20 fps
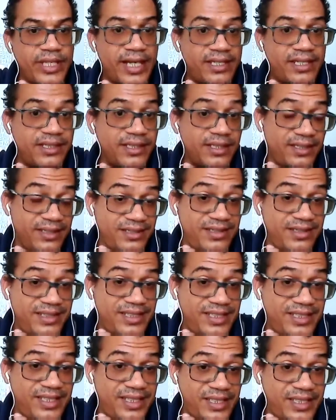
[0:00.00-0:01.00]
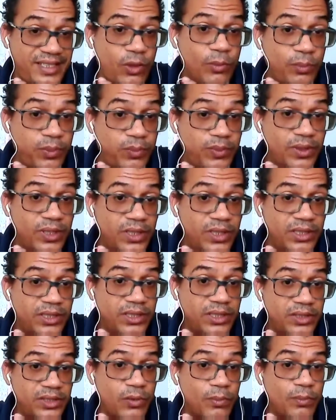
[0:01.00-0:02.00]
that
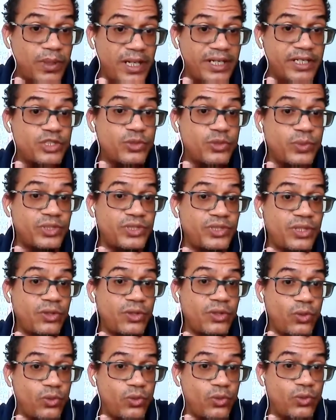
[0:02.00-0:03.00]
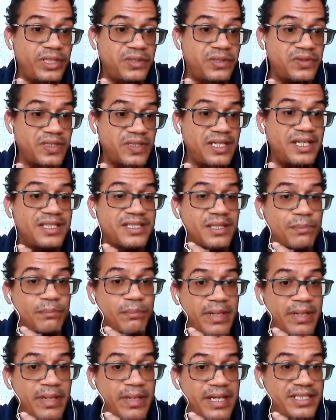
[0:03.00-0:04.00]
compliance with the law is a
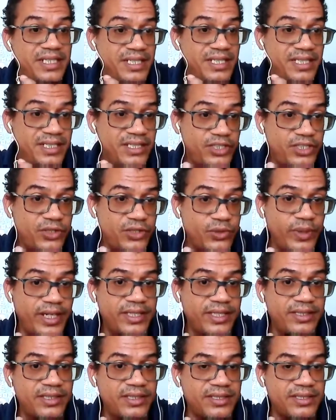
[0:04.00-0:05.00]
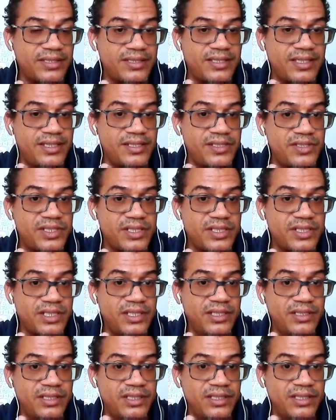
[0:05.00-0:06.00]
major issue at this stage
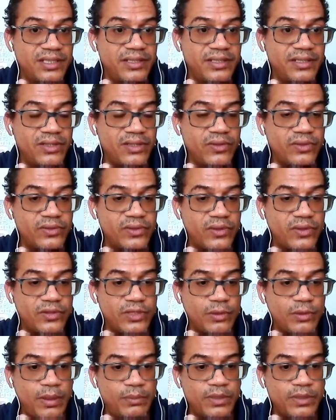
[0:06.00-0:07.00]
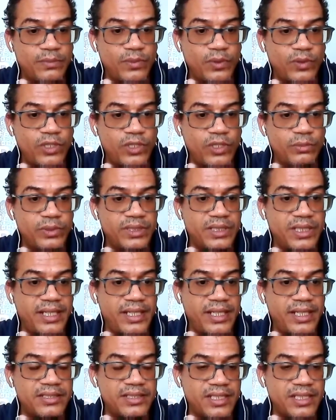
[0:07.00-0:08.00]
on the public procurement
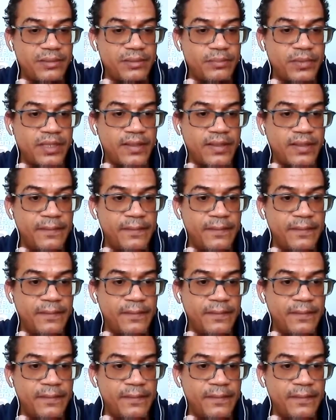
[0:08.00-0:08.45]
landscape.